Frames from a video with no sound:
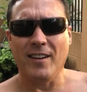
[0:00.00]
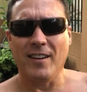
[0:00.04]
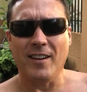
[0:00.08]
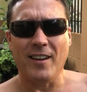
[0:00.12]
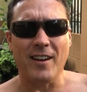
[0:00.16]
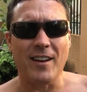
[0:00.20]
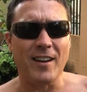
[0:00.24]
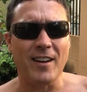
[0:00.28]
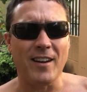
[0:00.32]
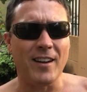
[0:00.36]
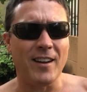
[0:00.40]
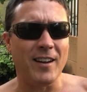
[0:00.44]

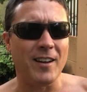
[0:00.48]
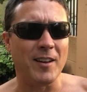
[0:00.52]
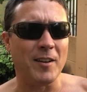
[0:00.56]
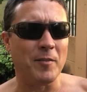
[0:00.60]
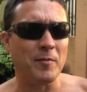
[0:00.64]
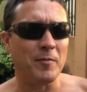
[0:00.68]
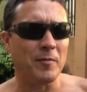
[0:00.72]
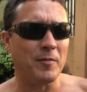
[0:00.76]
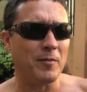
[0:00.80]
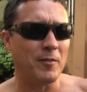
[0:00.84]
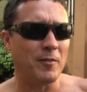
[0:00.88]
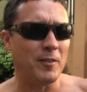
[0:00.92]

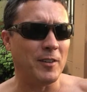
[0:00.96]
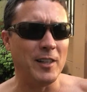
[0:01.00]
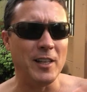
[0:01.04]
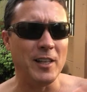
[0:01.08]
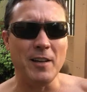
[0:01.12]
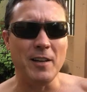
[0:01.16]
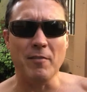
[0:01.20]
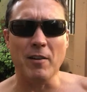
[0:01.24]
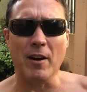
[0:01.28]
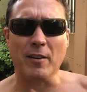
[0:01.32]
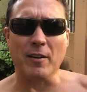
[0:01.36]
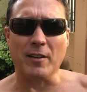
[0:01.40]
and we
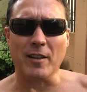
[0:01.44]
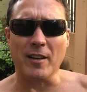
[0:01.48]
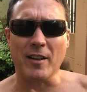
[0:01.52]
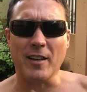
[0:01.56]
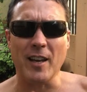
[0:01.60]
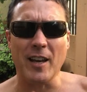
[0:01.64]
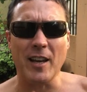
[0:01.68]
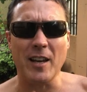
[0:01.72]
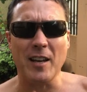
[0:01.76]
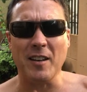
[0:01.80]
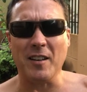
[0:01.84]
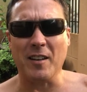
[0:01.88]
leave out the
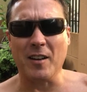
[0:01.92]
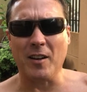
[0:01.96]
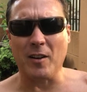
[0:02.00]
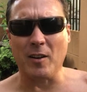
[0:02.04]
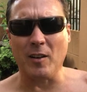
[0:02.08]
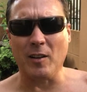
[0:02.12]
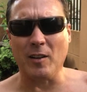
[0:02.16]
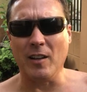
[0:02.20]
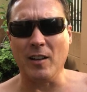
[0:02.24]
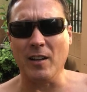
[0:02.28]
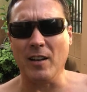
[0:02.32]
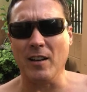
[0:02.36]
gate, cut a
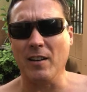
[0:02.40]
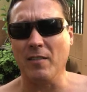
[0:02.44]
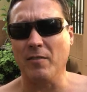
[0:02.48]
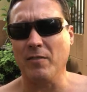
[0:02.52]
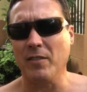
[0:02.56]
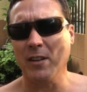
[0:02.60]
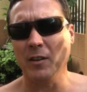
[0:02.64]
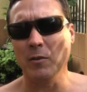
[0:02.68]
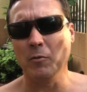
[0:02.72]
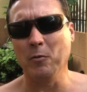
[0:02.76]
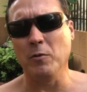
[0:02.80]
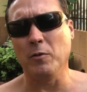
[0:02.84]
left.
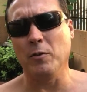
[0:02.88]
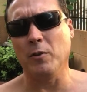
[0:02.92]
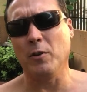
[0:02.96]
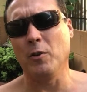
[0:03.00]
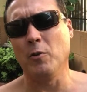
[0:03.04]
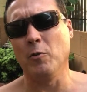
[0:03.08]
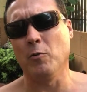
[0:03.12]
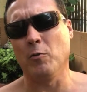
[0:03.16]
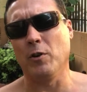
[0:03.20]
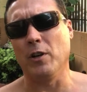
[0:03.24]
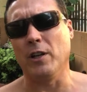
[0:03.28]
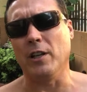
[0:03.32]
It was
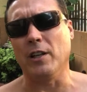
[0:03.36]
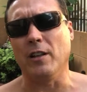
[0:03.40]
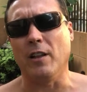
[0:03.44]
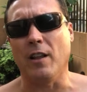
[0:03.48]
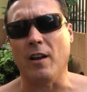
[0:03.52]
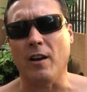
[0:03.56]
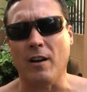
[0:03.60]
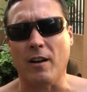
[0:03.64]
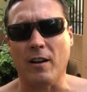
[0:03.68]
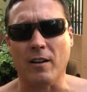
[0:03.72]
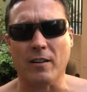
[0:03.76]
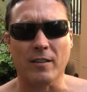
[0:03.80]

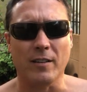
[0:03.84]
gridlock.